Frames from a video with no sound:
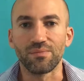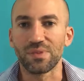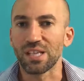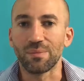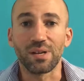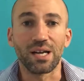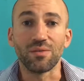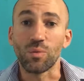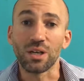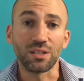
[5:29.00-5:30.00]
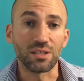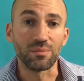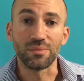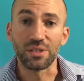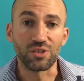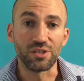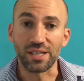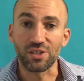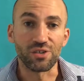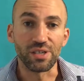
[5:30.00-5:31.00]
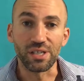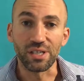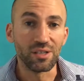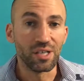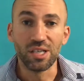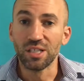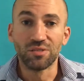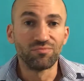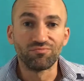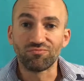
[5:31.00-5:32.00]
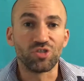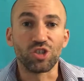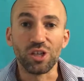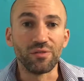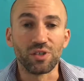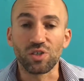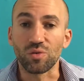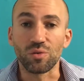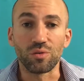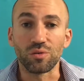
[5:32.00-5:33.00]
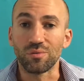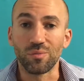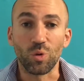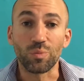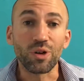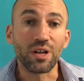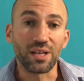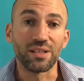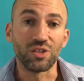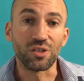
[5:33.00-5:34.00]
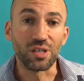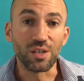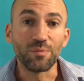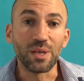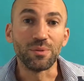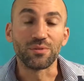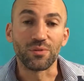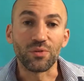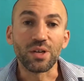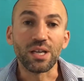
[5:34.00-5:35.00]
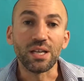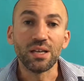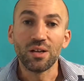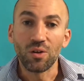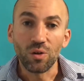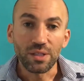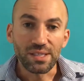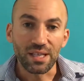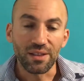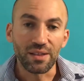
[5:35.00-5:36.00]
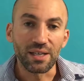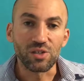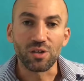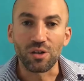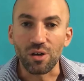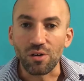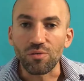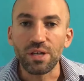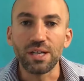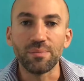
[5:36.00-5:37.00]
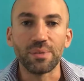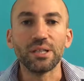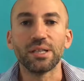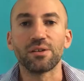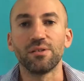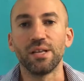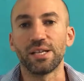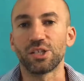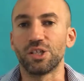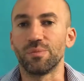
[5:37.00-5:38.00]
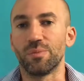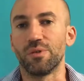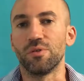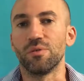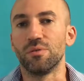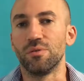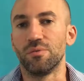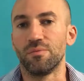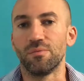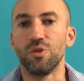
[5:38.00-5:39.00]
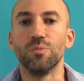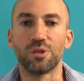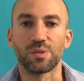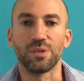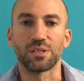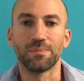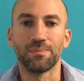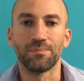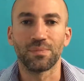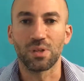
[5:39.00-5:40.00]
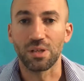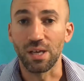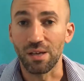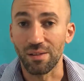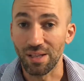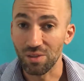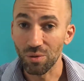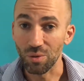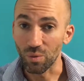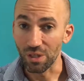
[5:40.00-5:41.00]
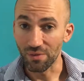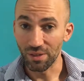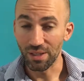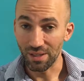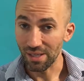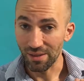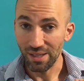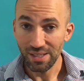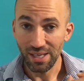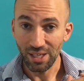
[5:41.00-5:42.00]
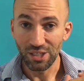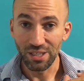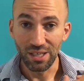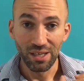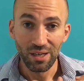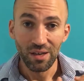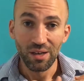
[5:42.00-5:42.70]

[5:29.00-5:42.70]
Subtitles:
some kind of welcome introductory service or product that you can give people for free, all these kind of things are really building the relationship with your new prospect. Okay, that's cool. When you've got that, that's actually